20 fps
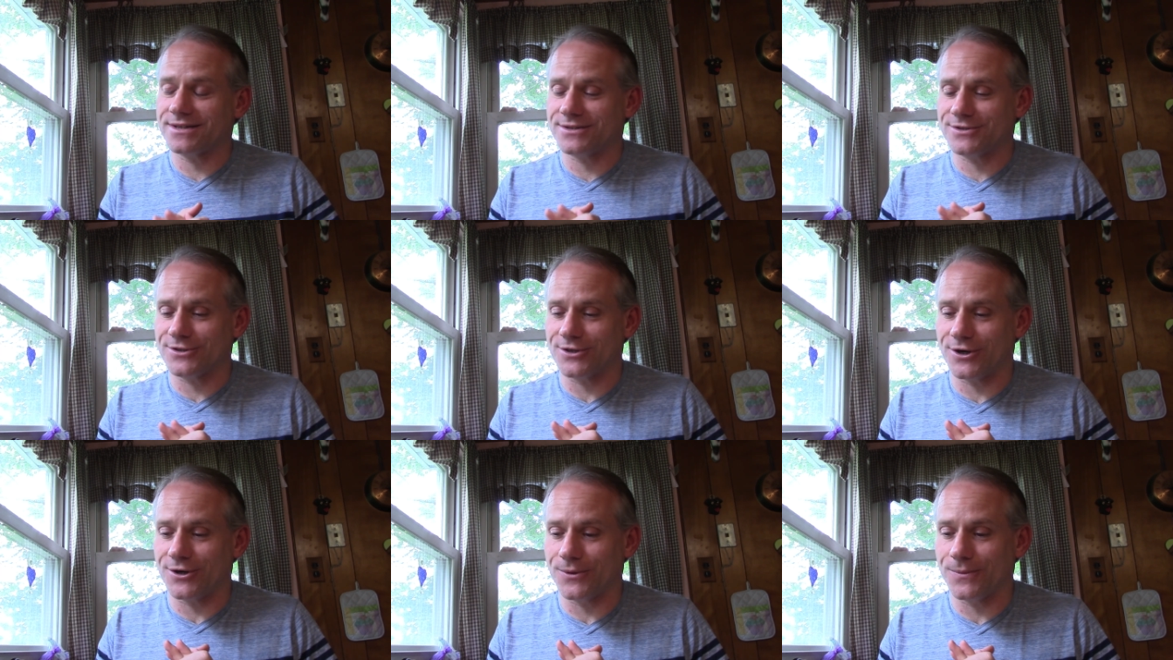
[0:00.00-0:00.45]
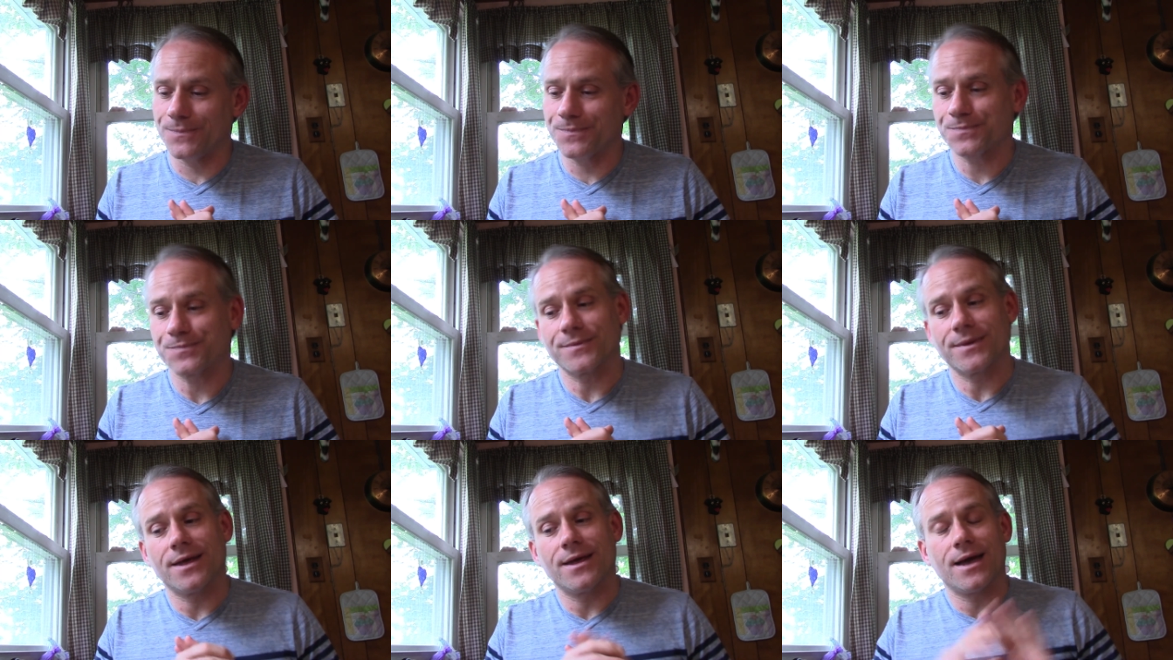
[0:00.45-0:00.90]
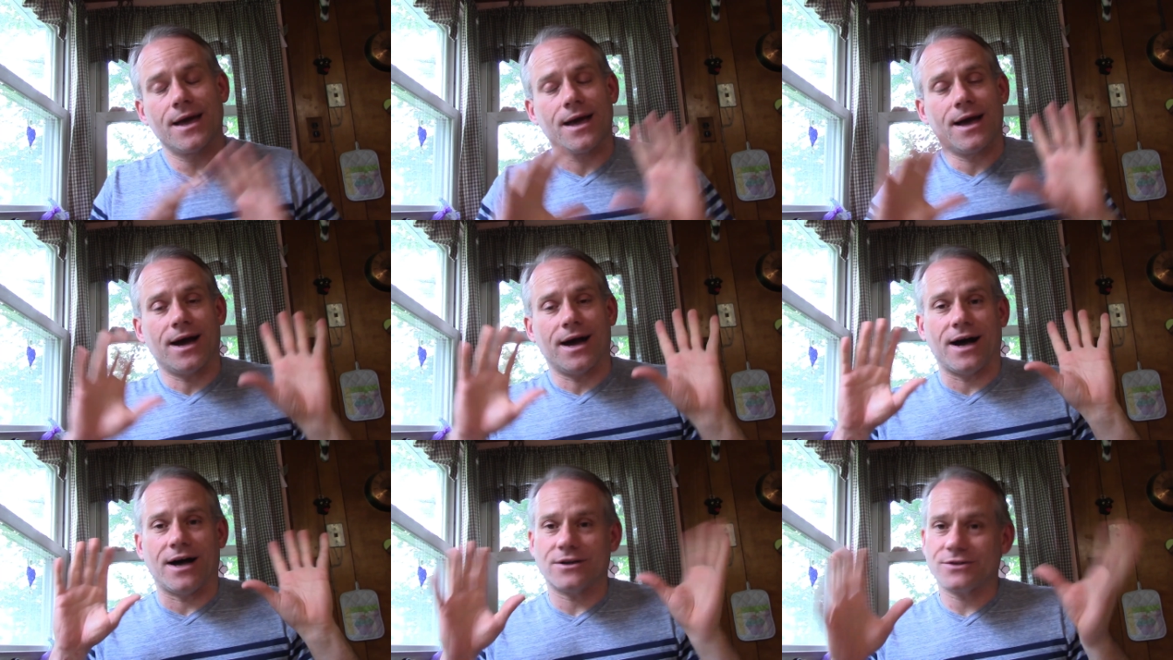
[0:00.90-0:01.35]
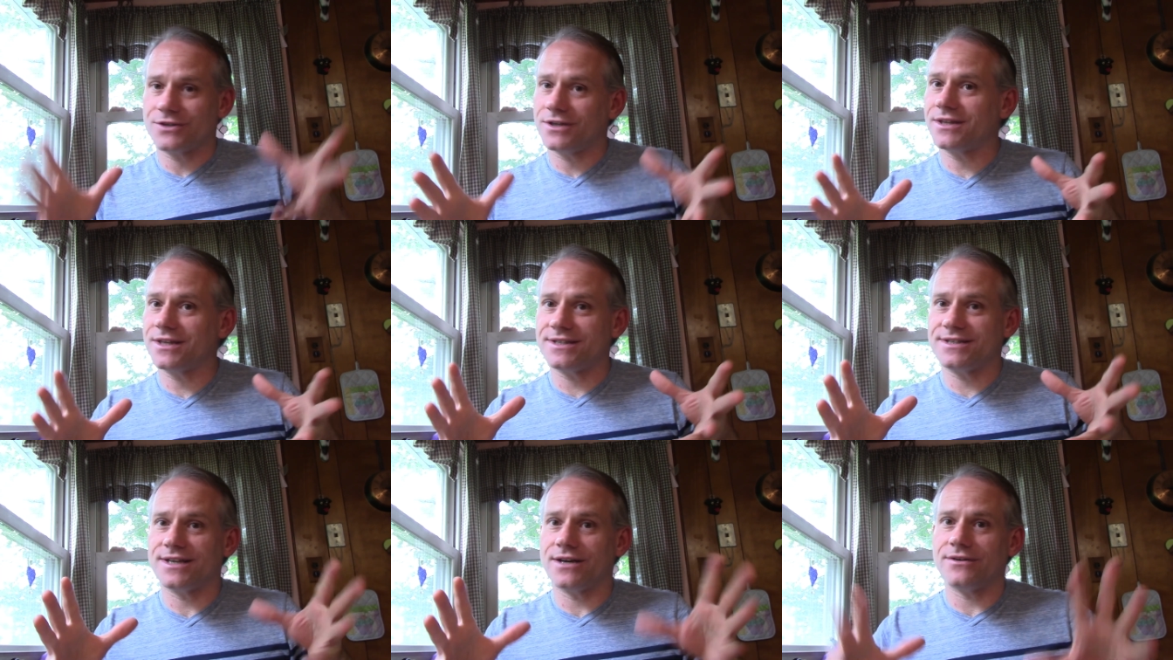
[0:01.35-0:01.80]
So I'll shut
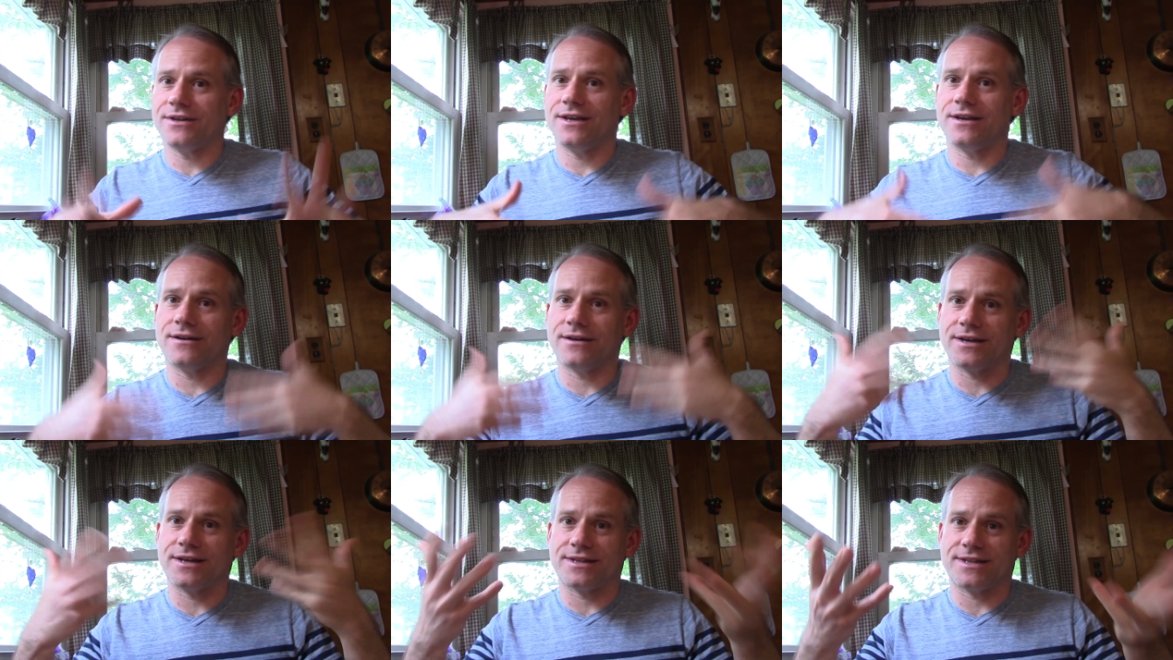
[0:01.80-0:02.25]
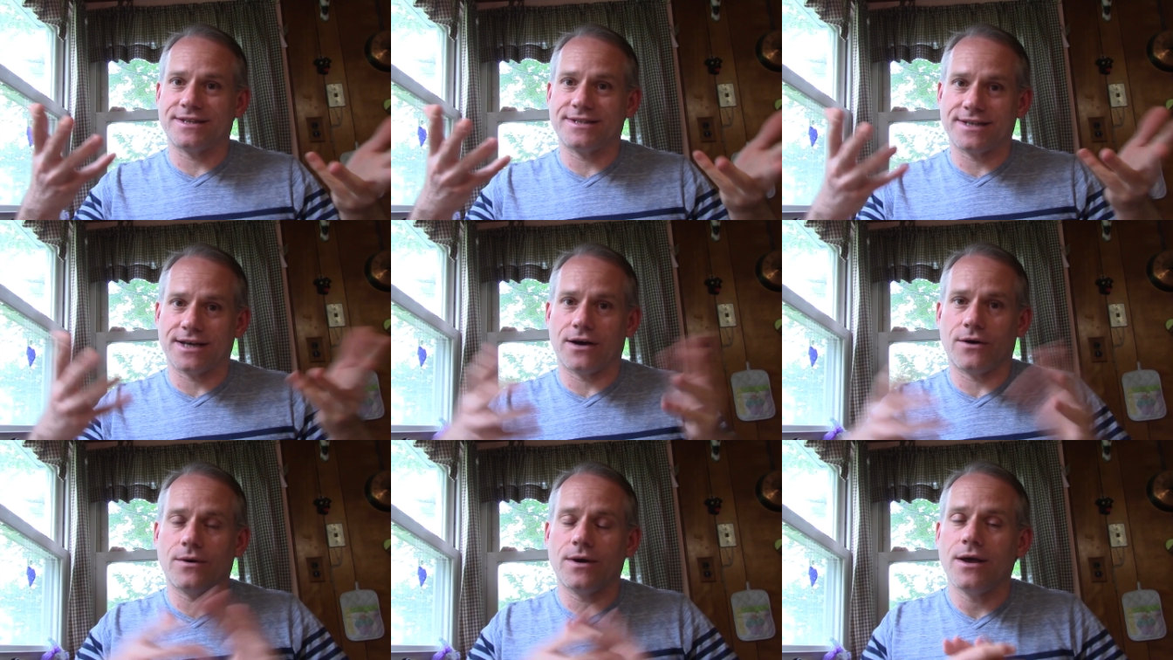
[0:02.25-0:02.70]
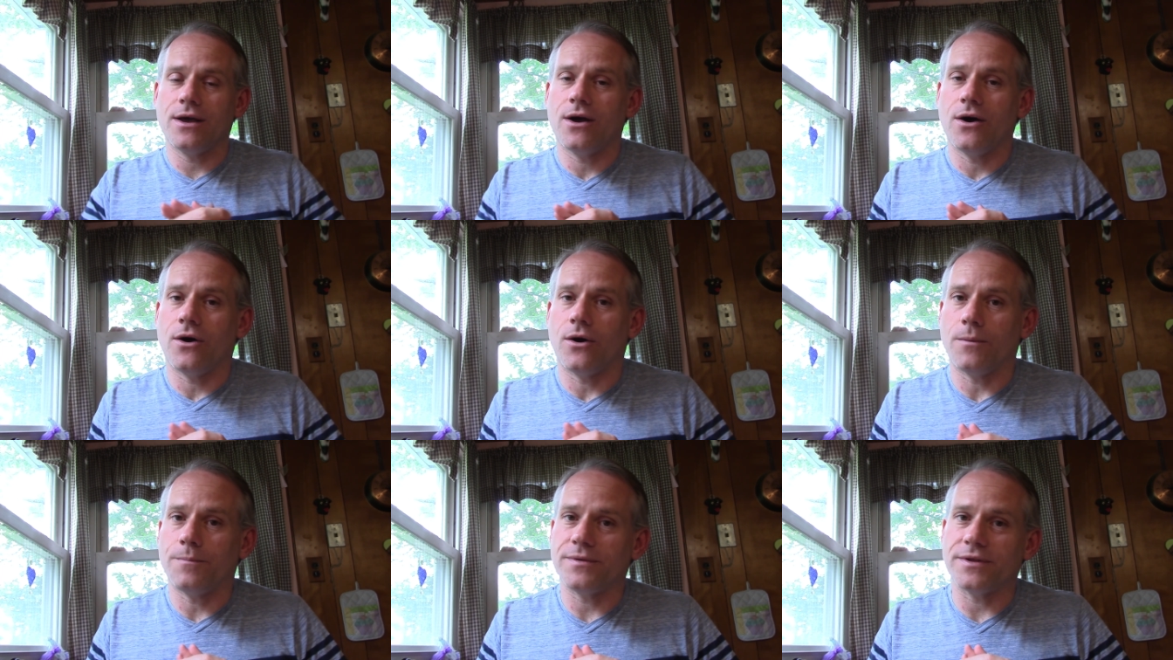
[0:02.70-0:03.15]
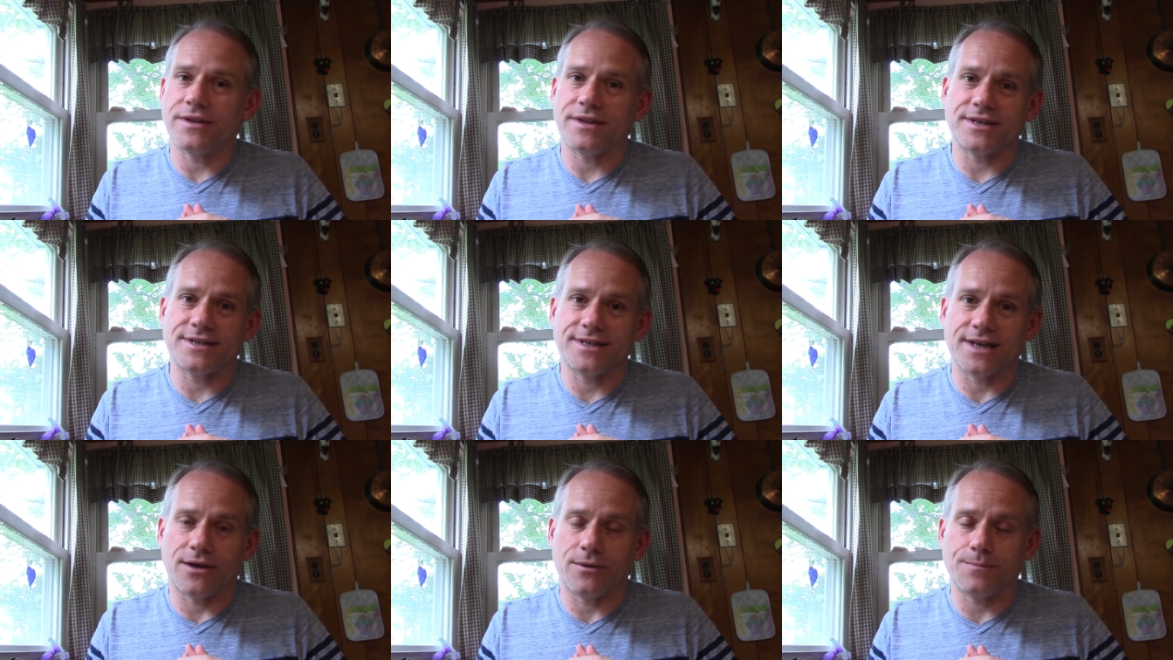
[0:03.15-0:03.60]
this down here and get this out. Hopefully
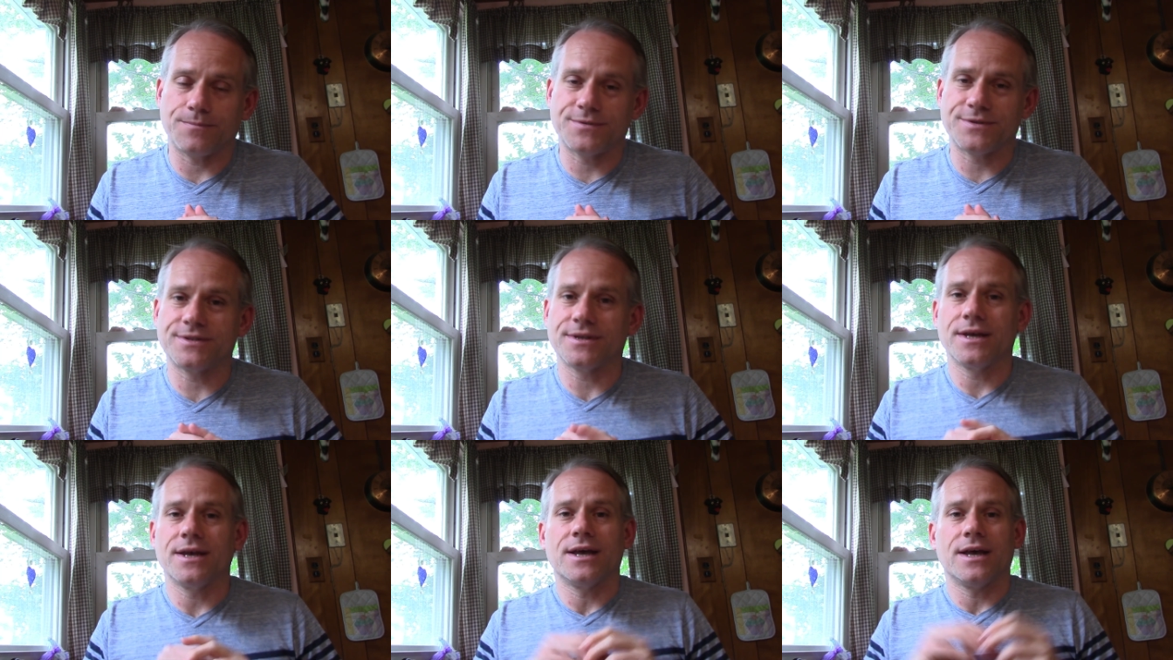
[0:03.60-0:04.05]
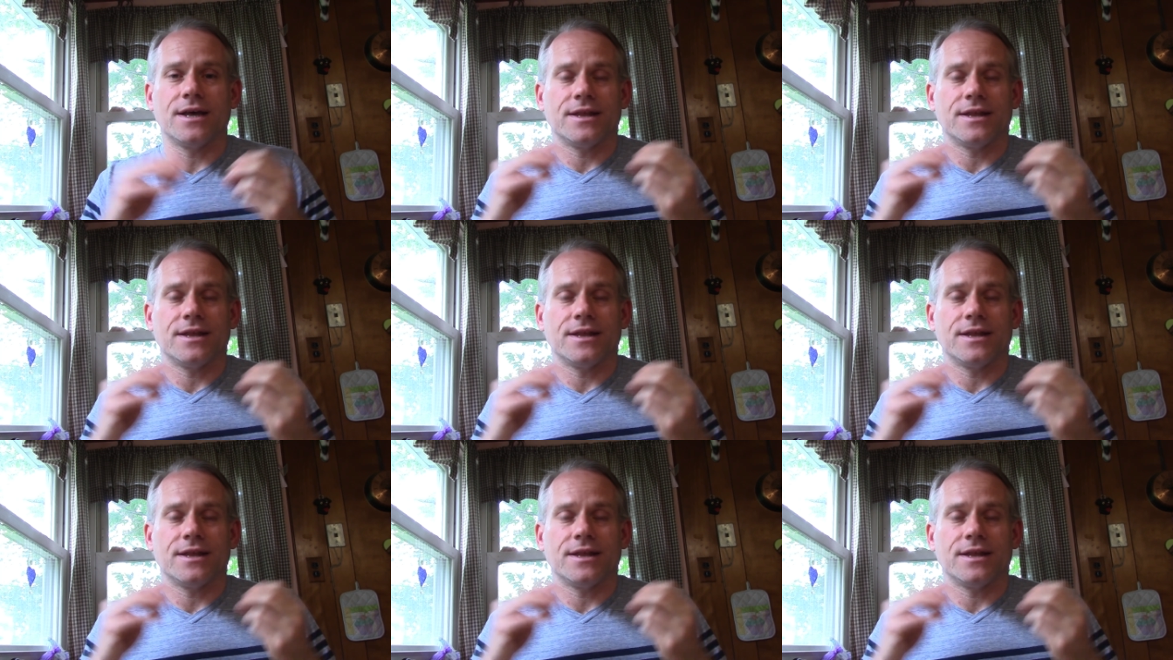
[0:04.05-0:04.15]
this helps.